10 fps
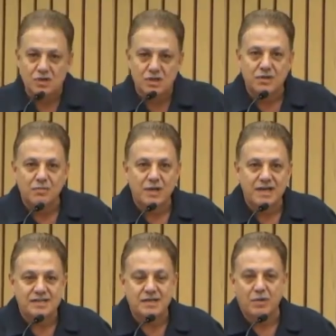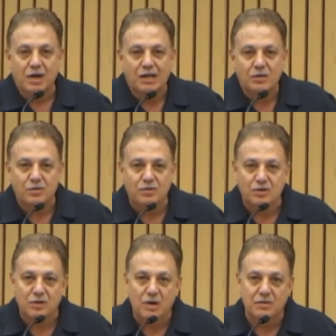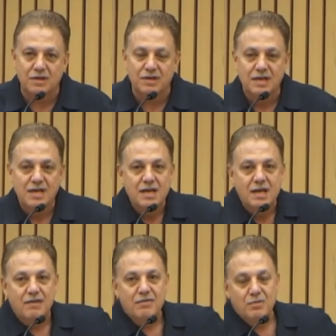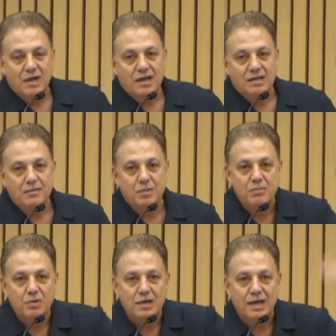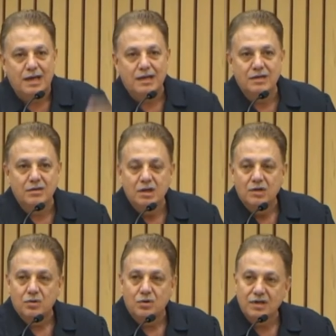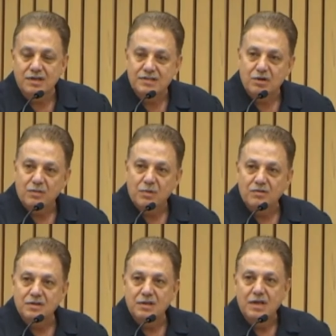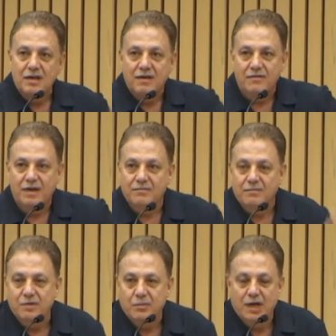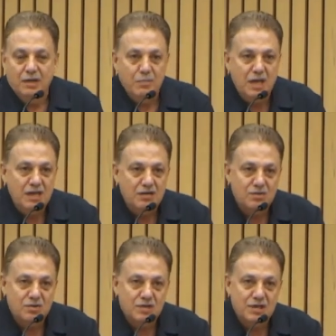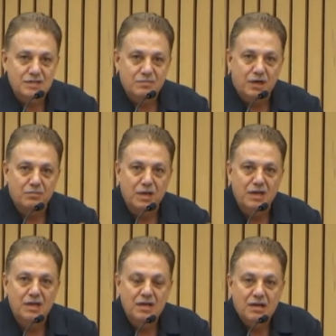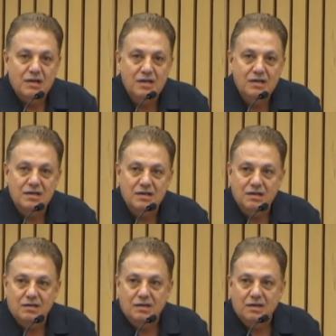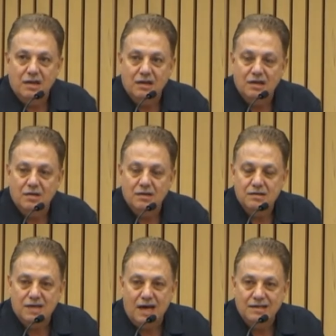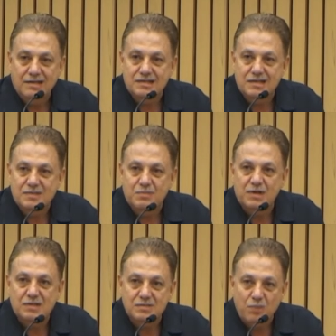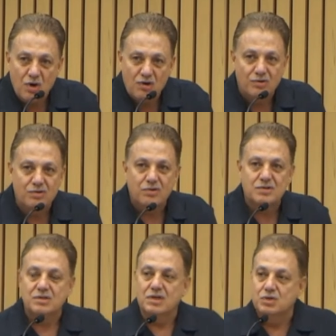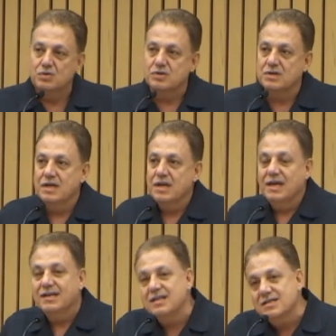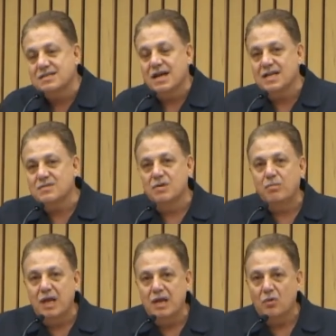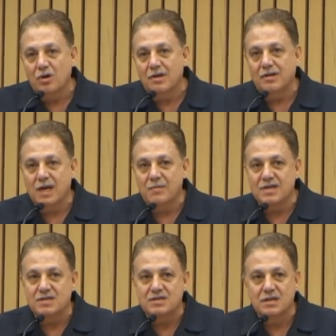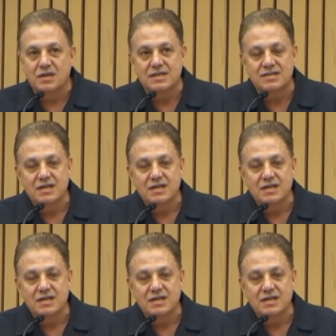been placed. Ibn Khaldun talked about it. Even we had people like Alain Touraine talk about it. Uh, we, we had many socialists, we had many leader, uh, uh, uh scientists, experts spoke on those issues. It is, as we blame all the time as a journalist,